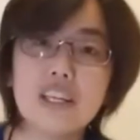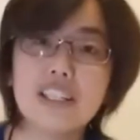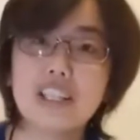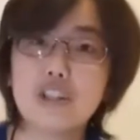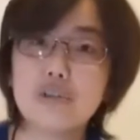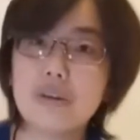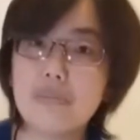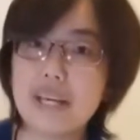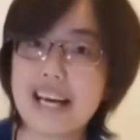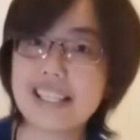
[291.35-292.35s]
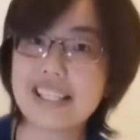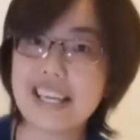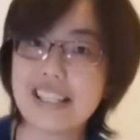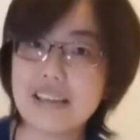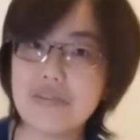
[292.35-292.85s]
There shouldn't be
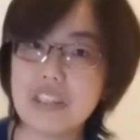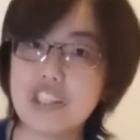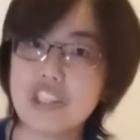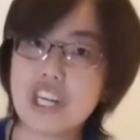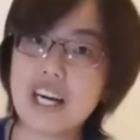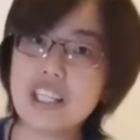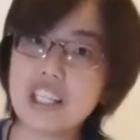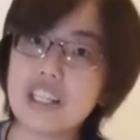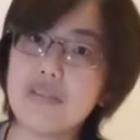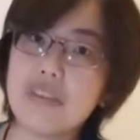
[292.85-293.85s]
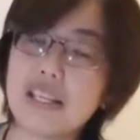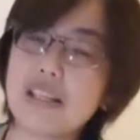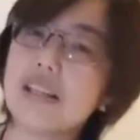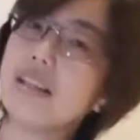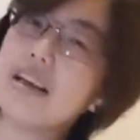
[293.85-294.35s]
excessive discharge. If there's
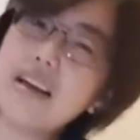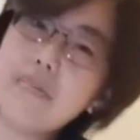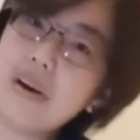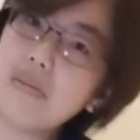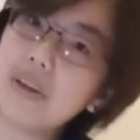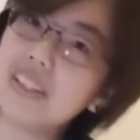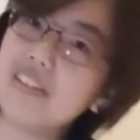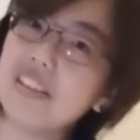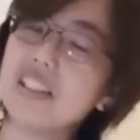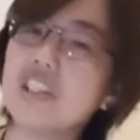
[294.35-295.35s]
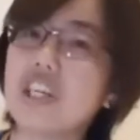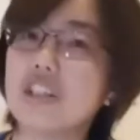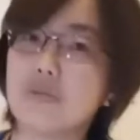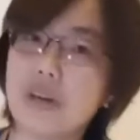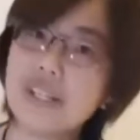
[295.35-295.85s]
a little bit of watery
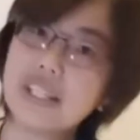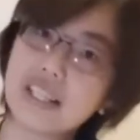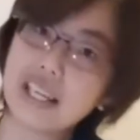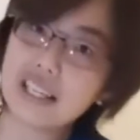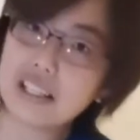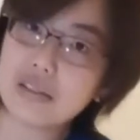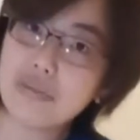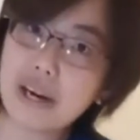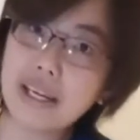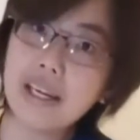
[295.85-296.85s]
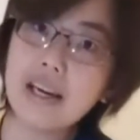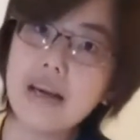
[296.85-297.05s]
discharge, once again, it's fine.